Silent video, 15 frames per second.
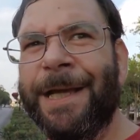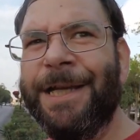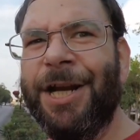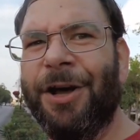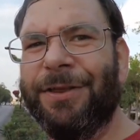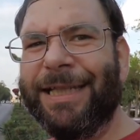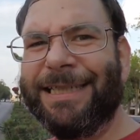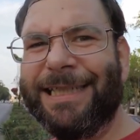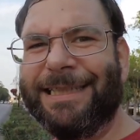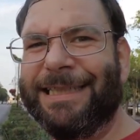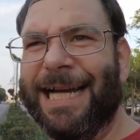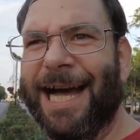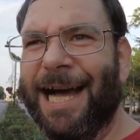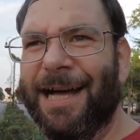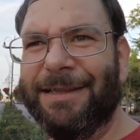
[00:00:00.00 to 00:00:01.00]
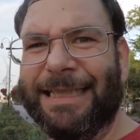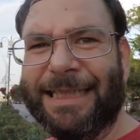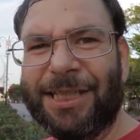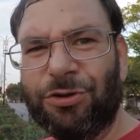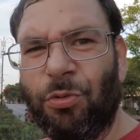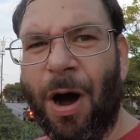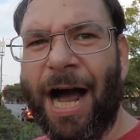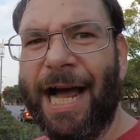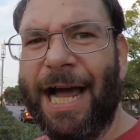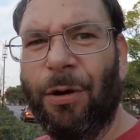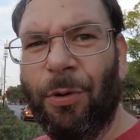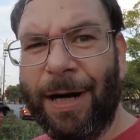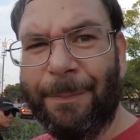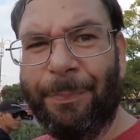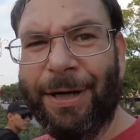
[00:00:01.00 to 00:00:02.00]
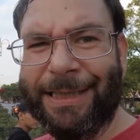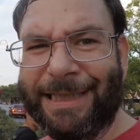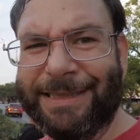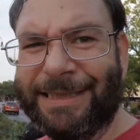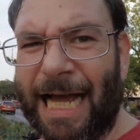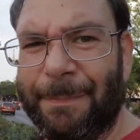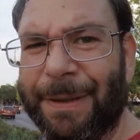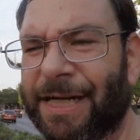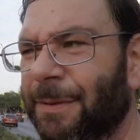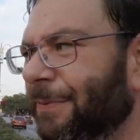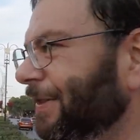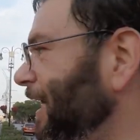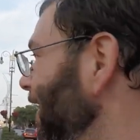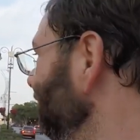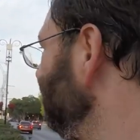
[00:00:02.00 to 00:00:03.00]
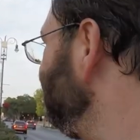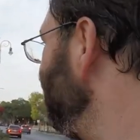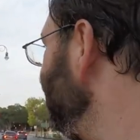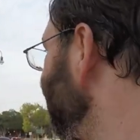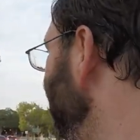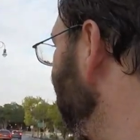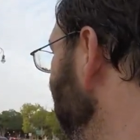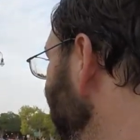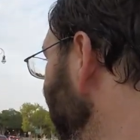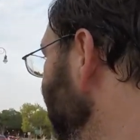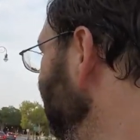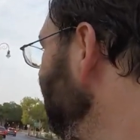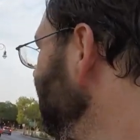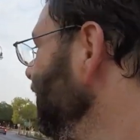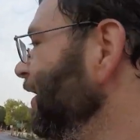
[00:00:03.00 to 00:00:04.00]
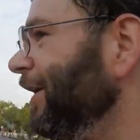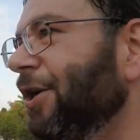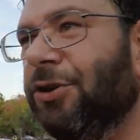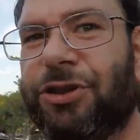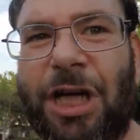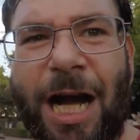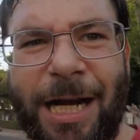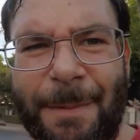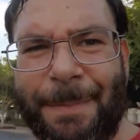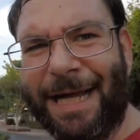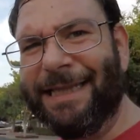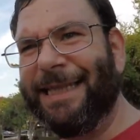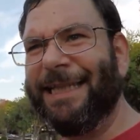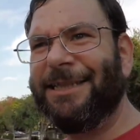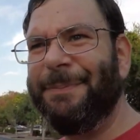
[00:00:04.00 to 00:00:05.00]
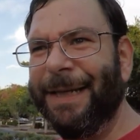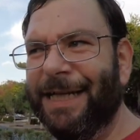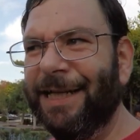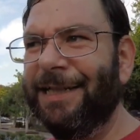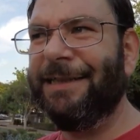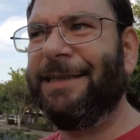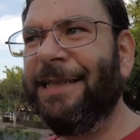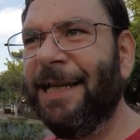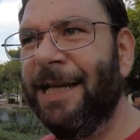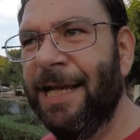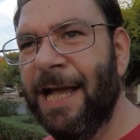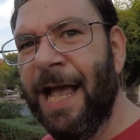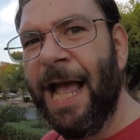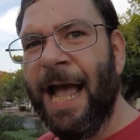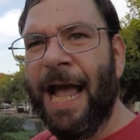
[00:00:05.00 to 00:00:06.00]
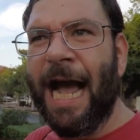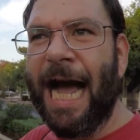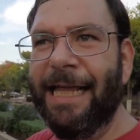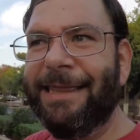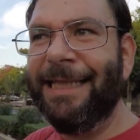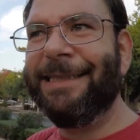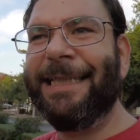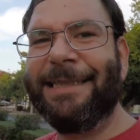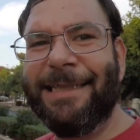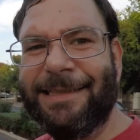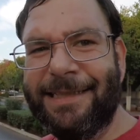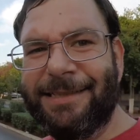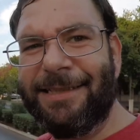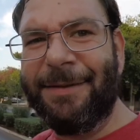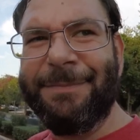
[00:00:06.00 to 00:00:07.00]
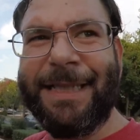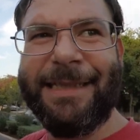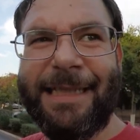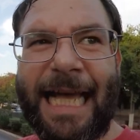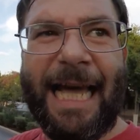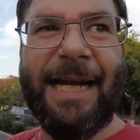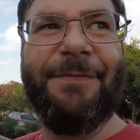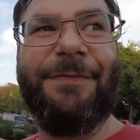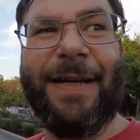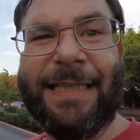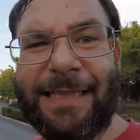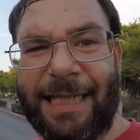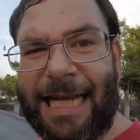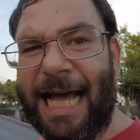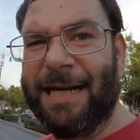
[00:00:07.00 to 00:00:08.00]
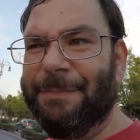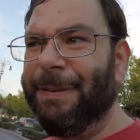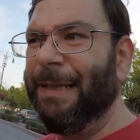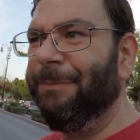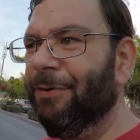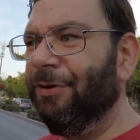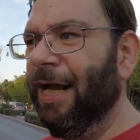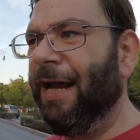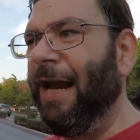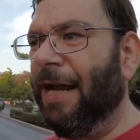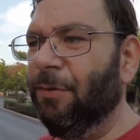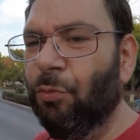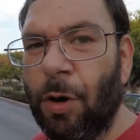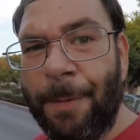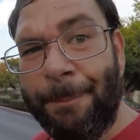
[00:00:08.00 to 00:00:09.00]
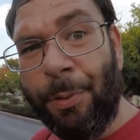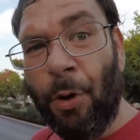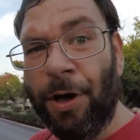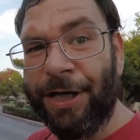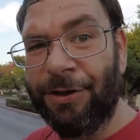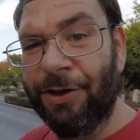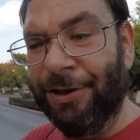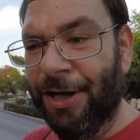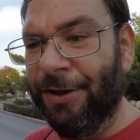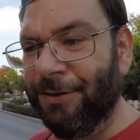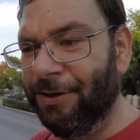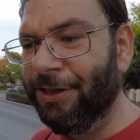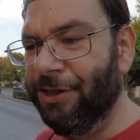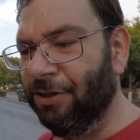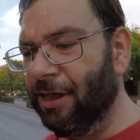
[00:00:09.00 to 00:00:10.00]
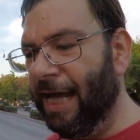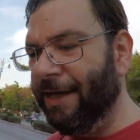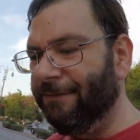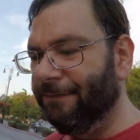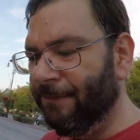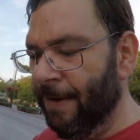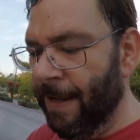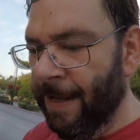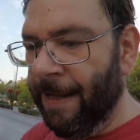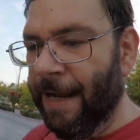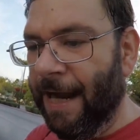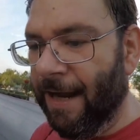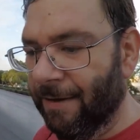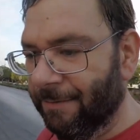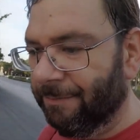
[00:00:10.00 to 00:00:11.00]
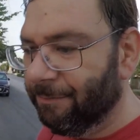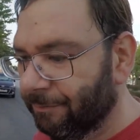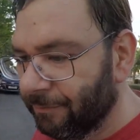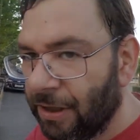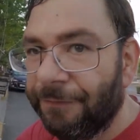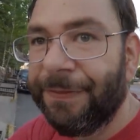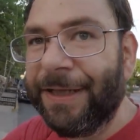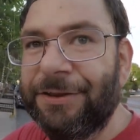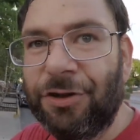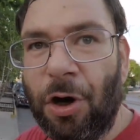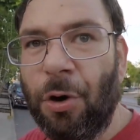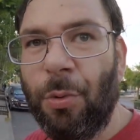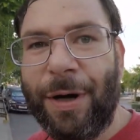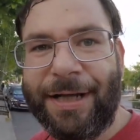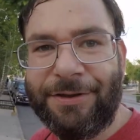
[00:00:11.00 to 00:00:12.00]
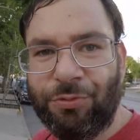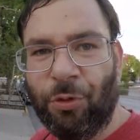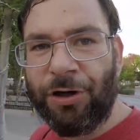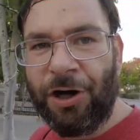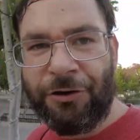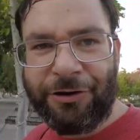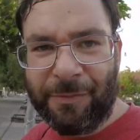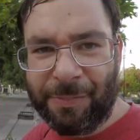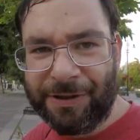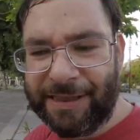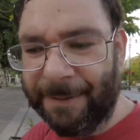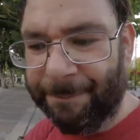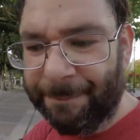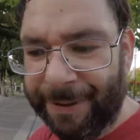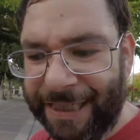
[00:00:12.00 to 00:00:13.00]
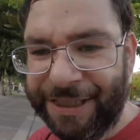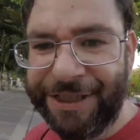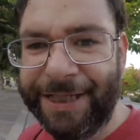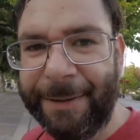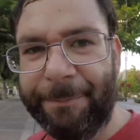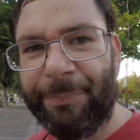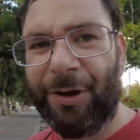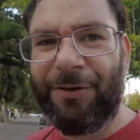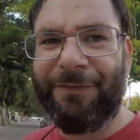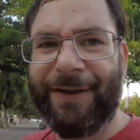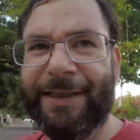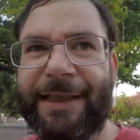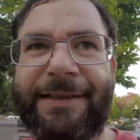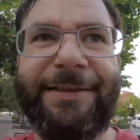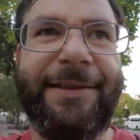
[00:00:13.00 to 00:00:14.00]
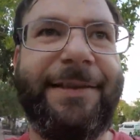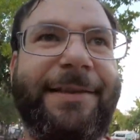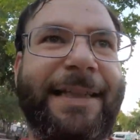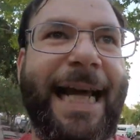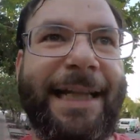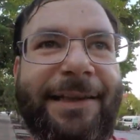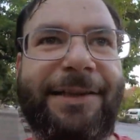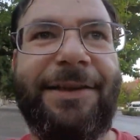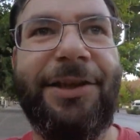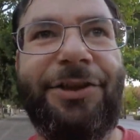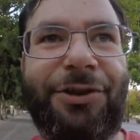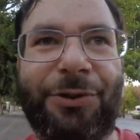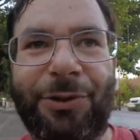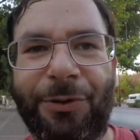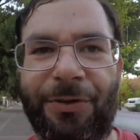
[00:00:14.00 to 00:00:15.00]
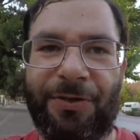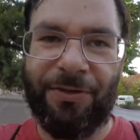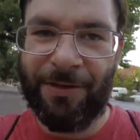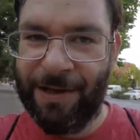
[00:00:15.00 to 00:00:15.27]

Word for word: you know, this is, uh, this is why I want to bring this topic up a conversation. I want to, you know, talk about this because I think that this is something that affects a lot of people at, at one point or another in your life. Um, nothing's always 100% peachy and perfect. It's just not the truth.